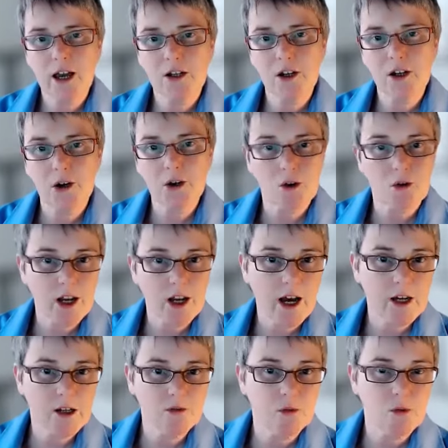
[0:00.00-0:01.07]
and
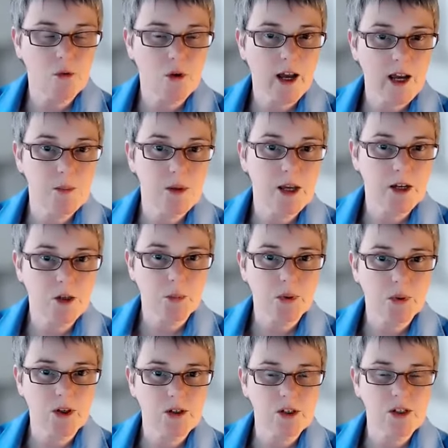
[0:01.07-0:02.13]
co-creator for KB
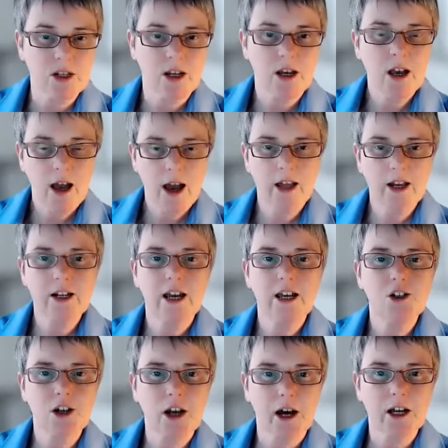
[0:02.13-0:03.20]
Enterprises and an
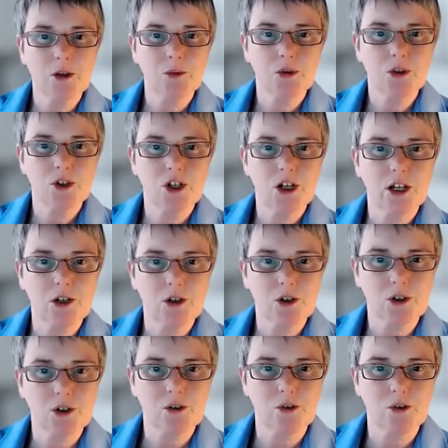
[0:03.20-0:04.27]
educator with the Genius
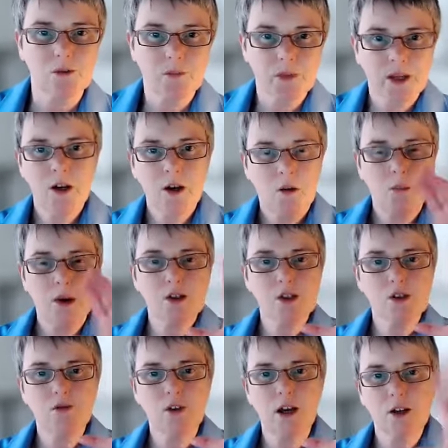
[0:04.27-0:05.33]
School.
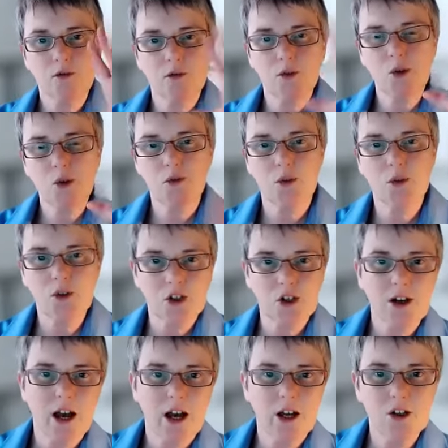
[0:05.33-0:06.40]
Best of luck for your
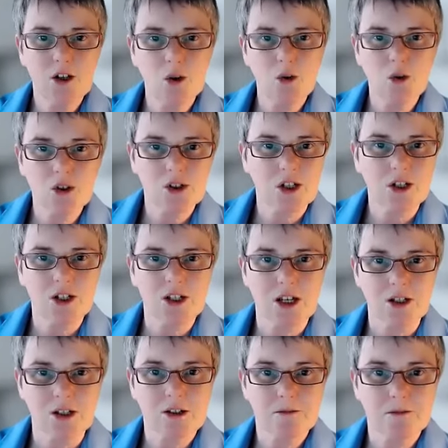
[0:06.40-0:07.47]
future and your
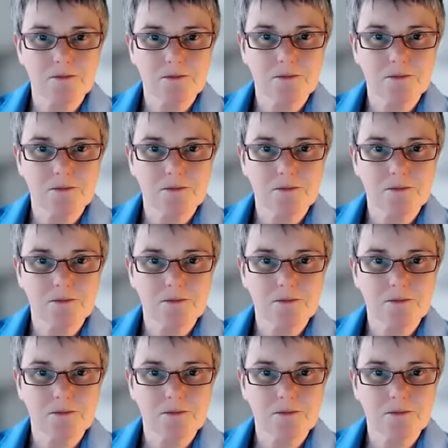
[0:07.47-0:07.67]
success.